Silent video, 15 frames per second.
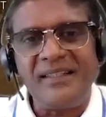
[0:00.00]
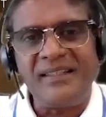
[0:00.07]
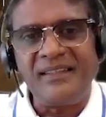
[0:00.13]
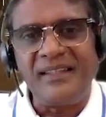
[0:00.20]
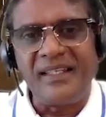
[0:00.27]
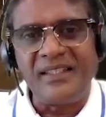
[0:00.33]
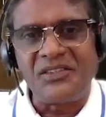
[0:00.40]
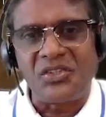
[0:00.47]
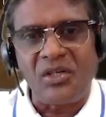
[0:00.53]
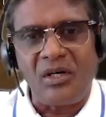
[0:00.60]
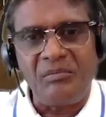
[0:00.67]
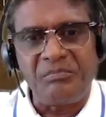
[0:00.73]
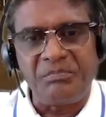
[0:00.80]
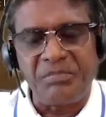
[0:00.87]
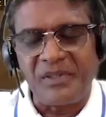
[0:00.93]
and then
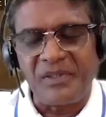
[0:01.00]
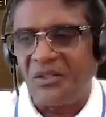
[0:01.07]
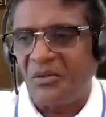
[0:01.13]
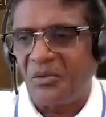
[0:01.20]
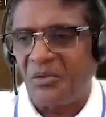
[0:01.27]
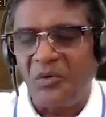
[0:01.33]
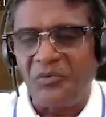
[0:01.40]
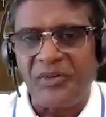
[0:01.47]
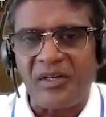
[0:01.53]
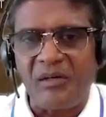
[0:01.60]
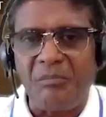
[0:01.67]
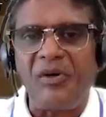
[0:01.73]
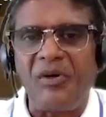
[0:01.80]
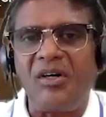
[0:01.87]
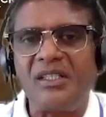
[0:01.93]
stop, go for
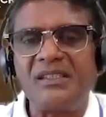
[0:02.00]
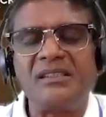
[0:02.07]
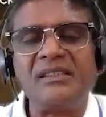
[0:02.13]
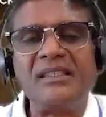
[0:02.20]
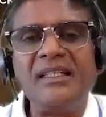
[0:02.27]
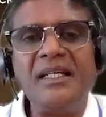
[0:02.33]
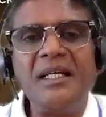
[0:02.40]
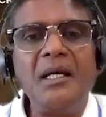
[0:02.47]
a pause.